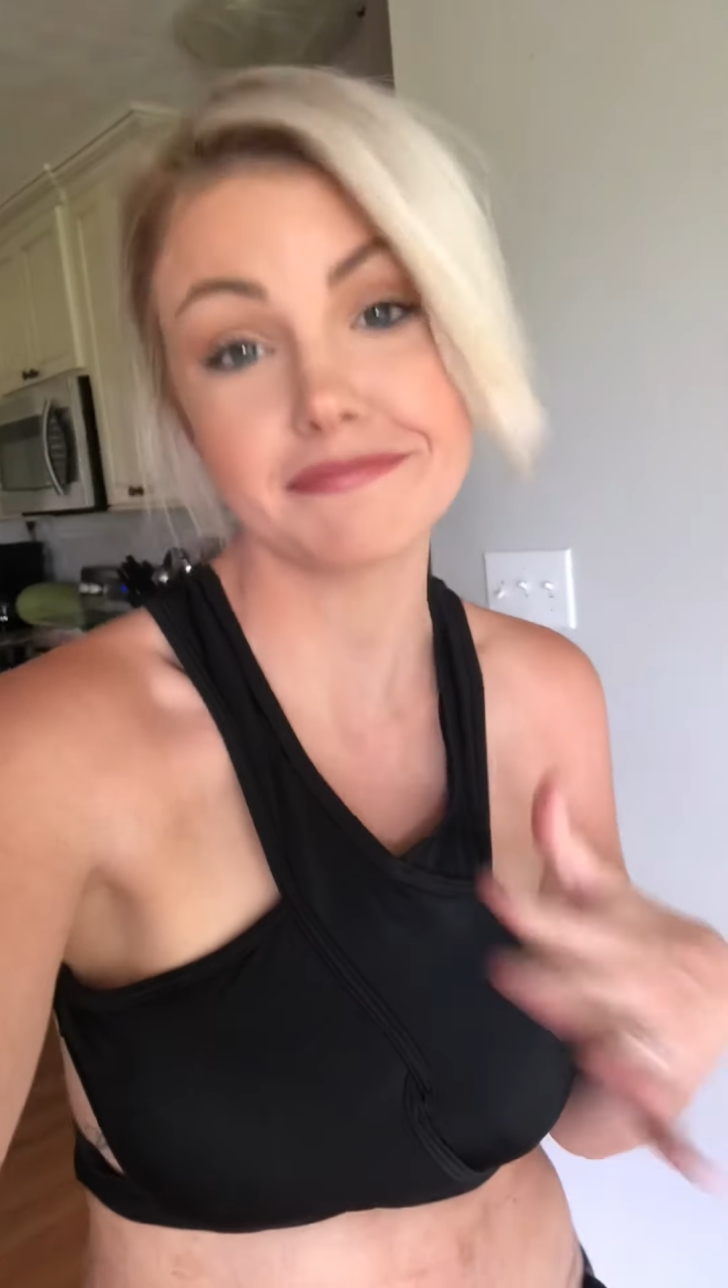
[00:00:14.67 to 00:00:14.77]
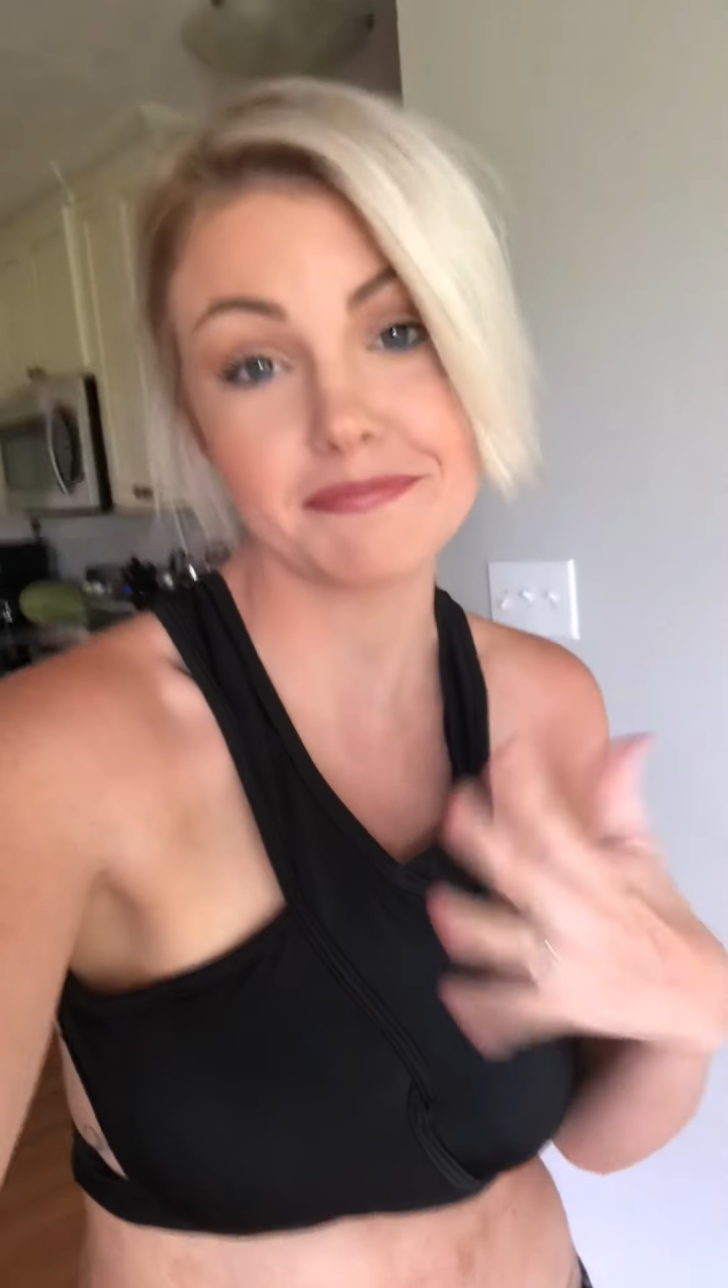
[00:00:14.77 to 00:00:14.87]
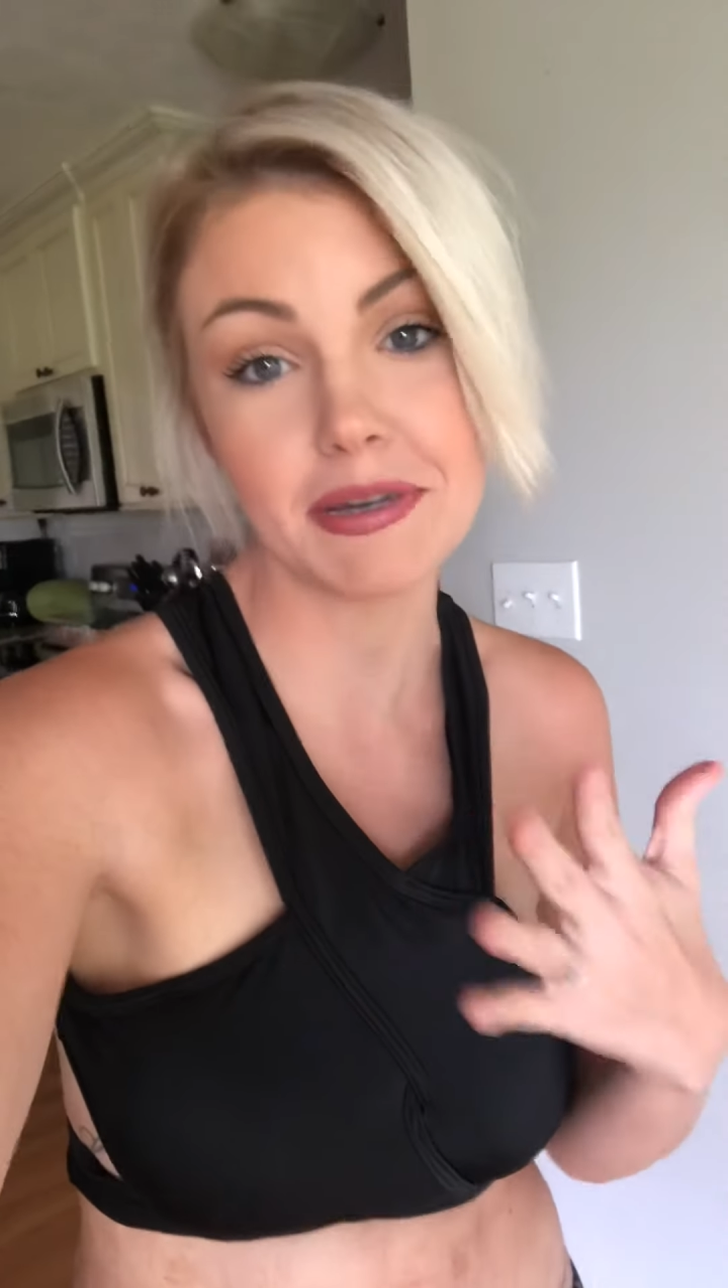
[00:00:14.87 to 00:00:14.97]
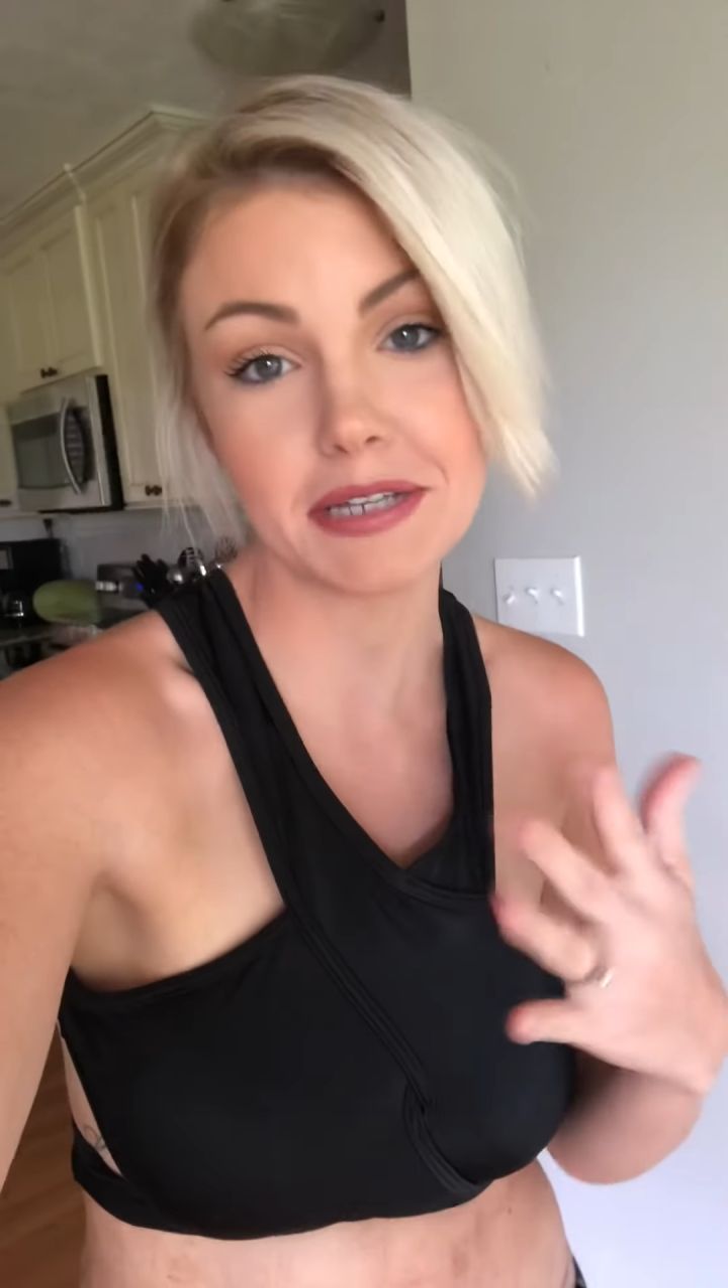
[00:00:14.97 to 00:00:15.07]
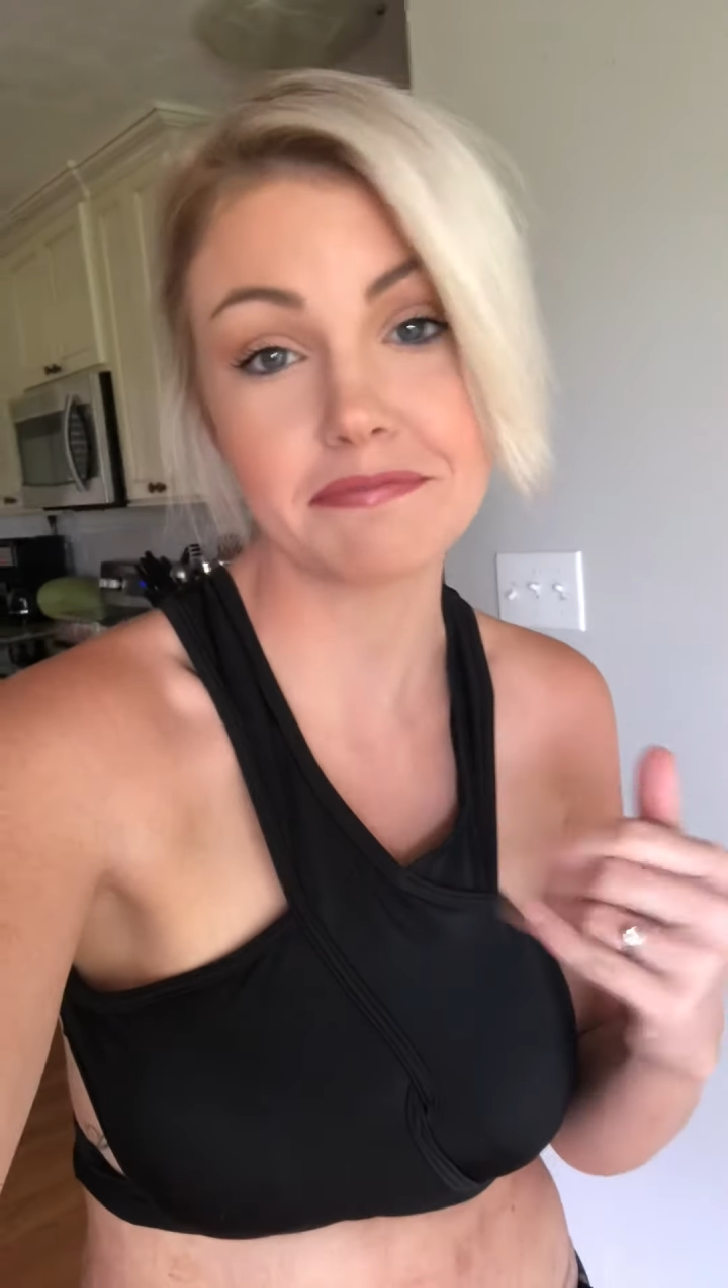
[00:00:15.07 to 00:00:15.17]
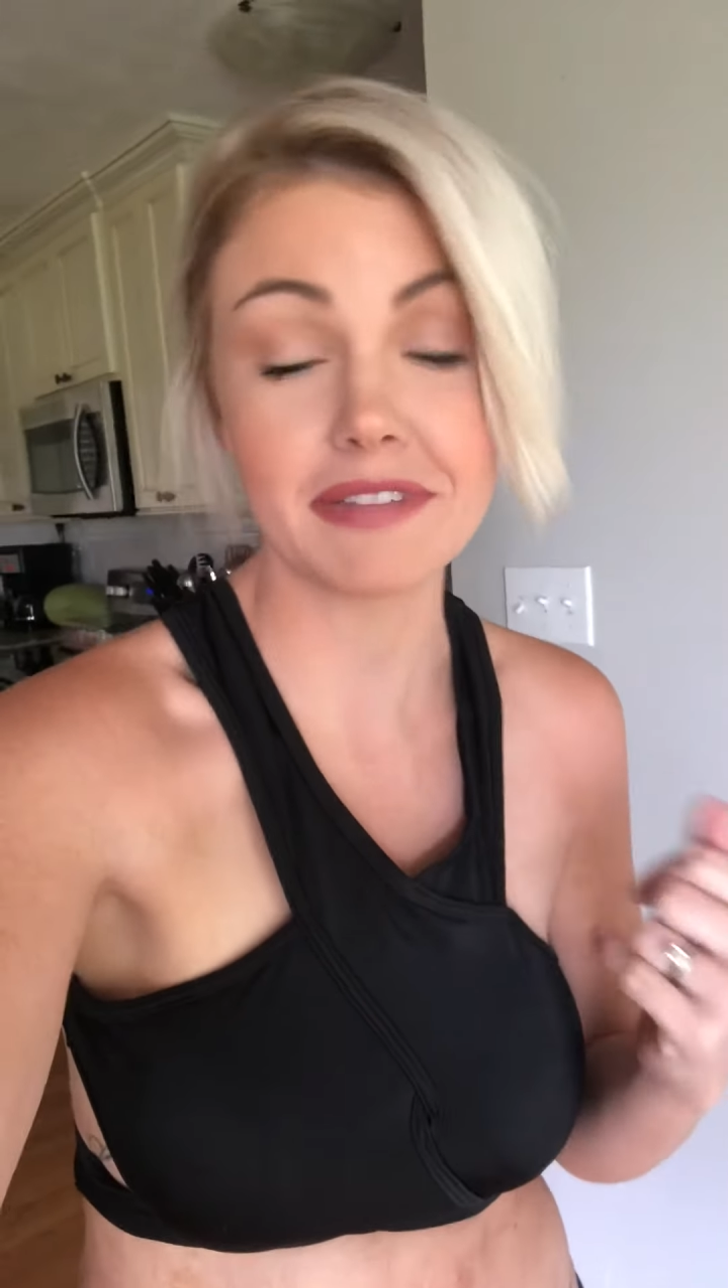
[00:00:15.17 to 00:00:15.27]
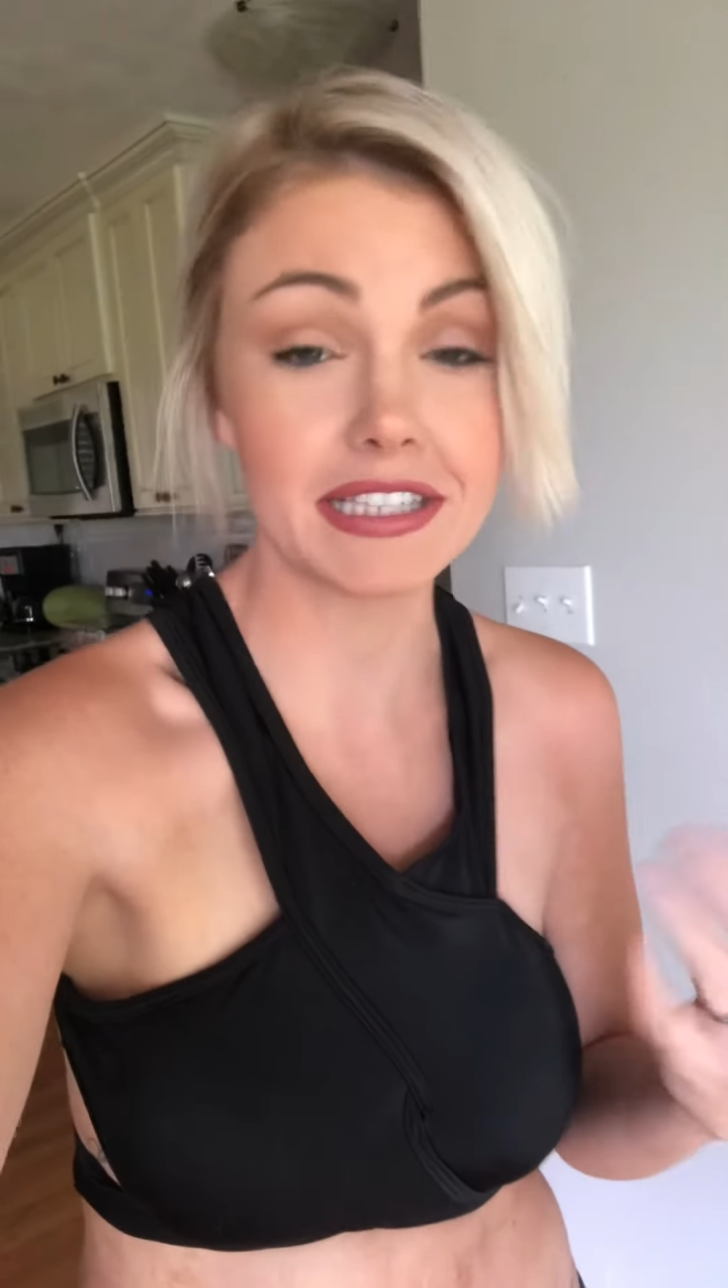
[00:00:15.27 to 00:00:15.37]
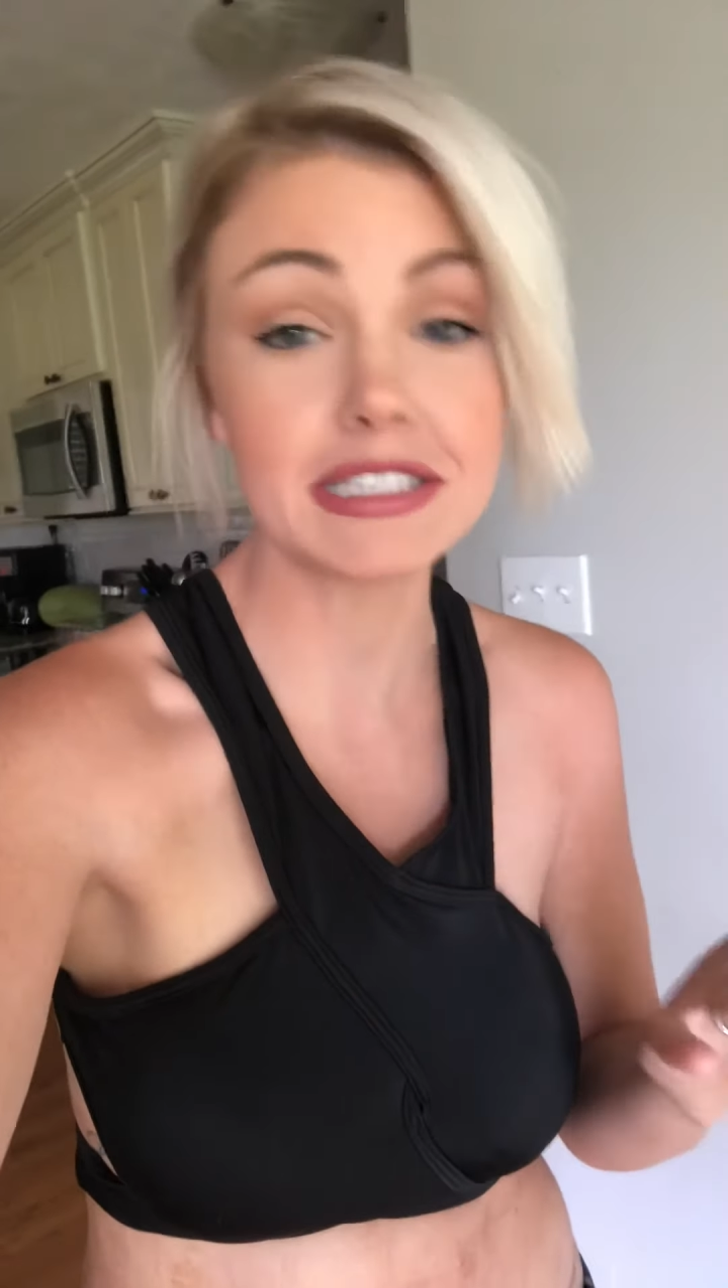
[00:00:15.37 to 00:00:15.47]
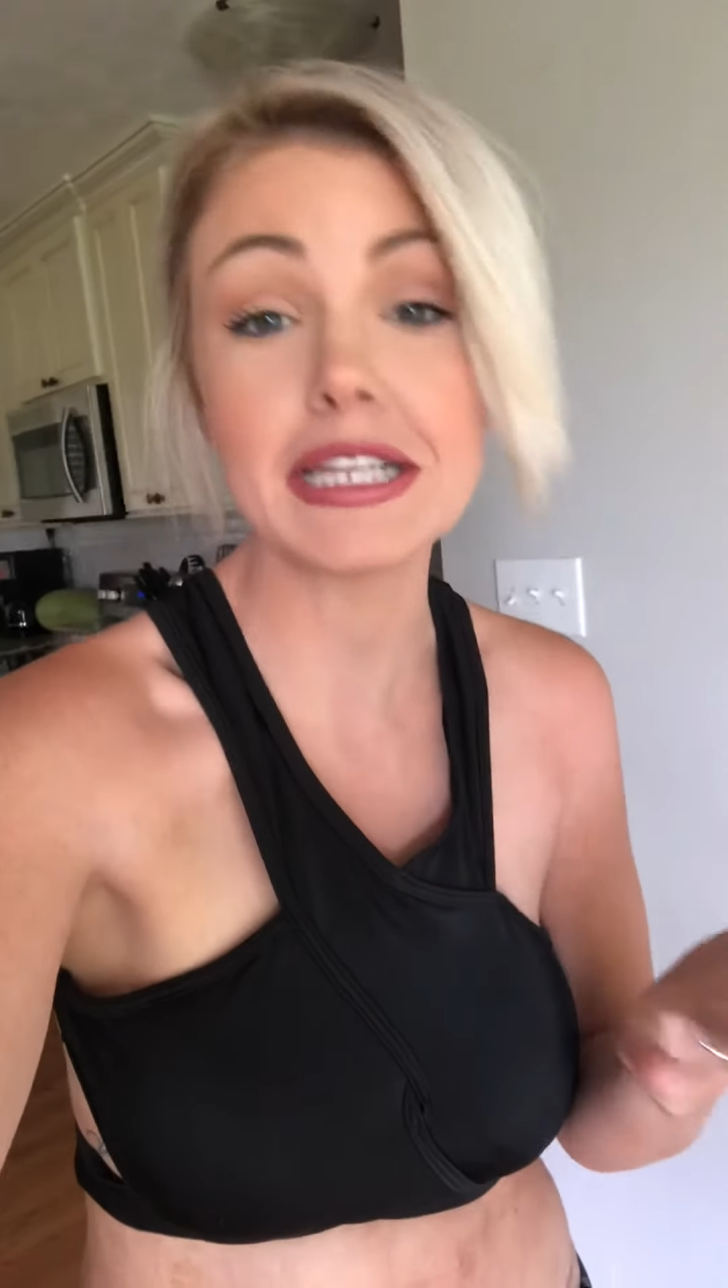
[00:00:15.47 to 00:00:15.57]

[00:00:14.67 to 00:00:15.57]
but as